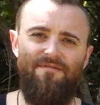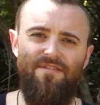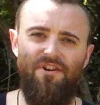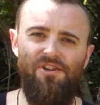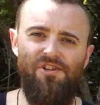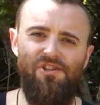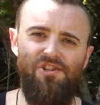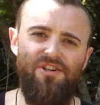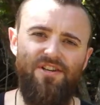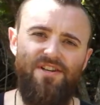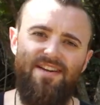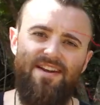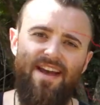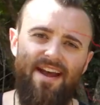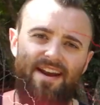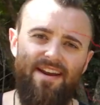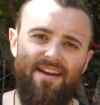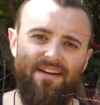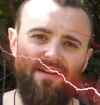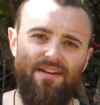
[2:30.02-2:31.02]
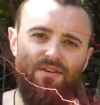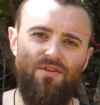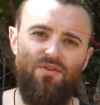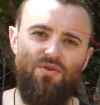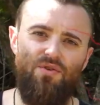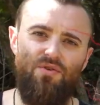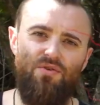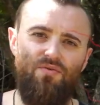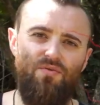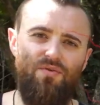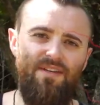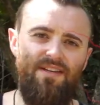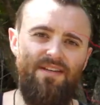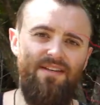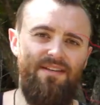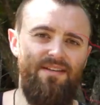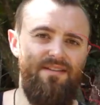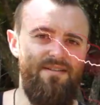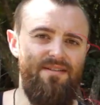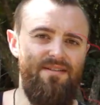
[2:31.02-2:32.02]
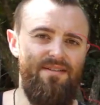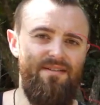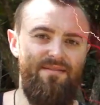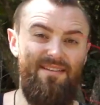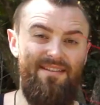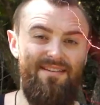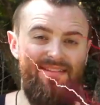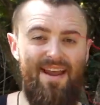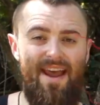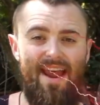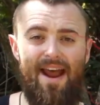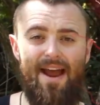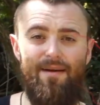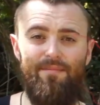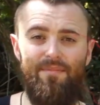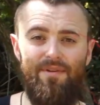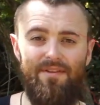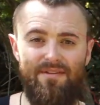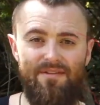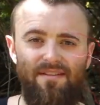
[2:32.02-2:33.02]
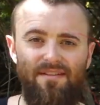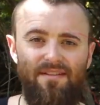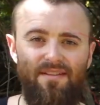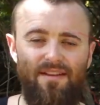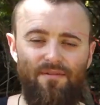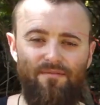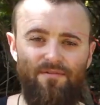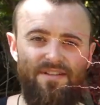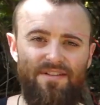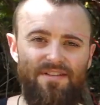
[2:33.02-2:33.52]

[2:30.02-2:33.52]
very genetic to these habits that we